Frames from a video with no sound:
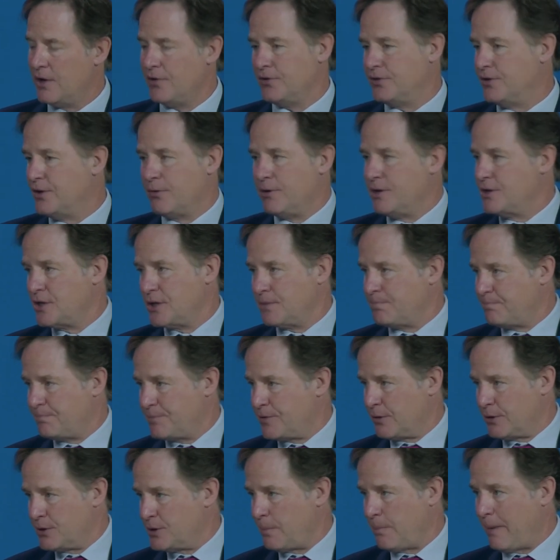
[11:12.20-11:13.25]
there is a
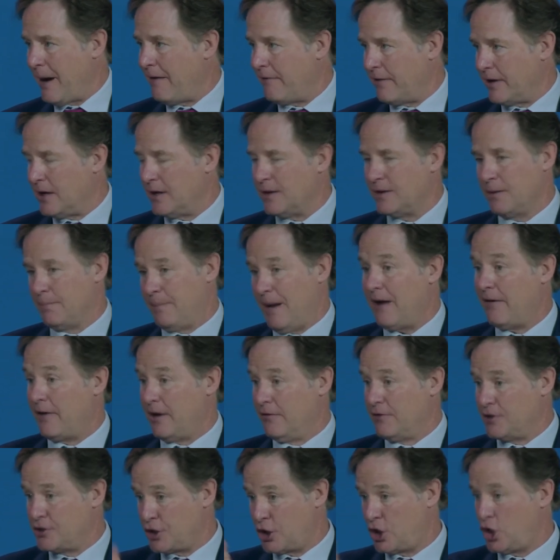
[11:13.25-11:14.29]
there is a barrier, and the
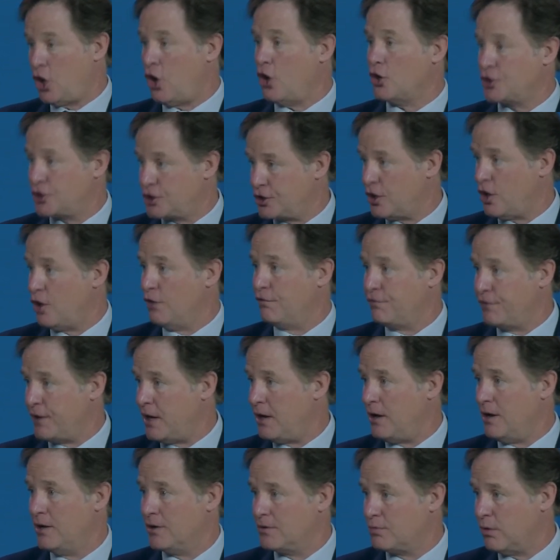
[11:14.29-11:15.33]
barrier is the cost of the
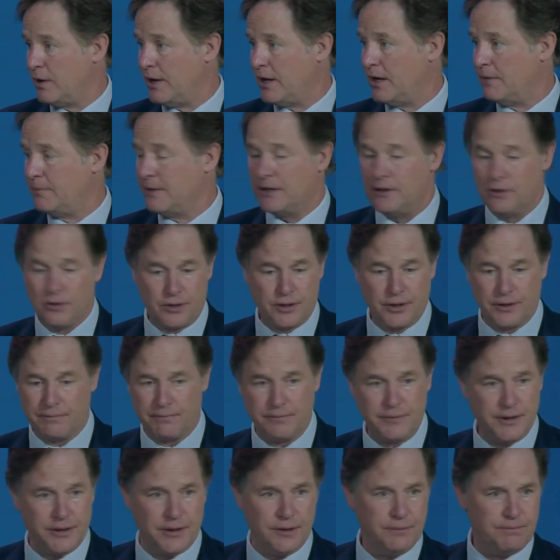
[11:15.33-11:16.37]
hardware. I mean, look at
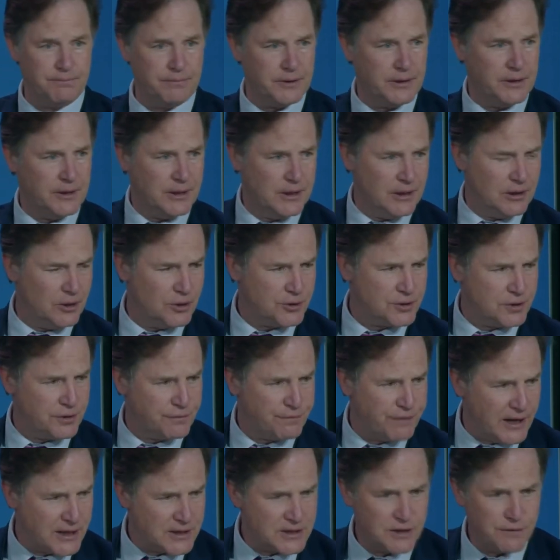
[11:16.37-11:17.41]
you know lots of the
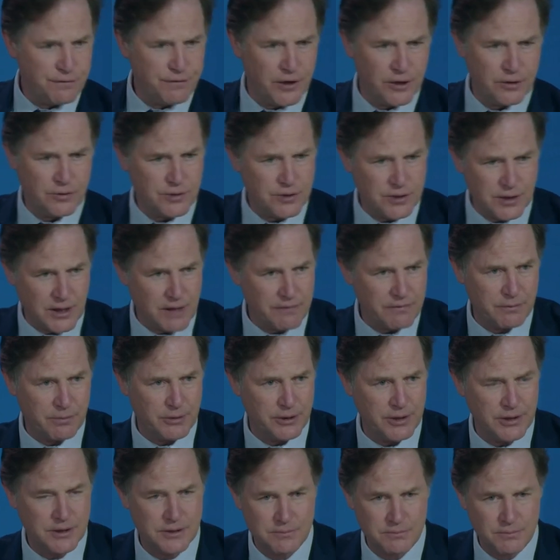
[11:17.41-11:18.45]
fancy phones that
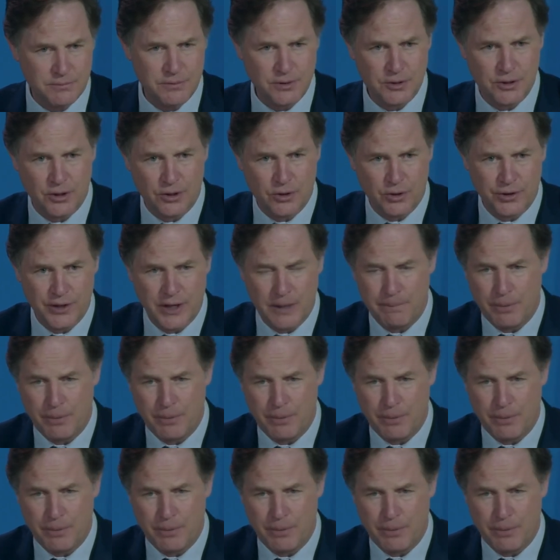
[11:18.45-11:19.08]
everybody's you know got in their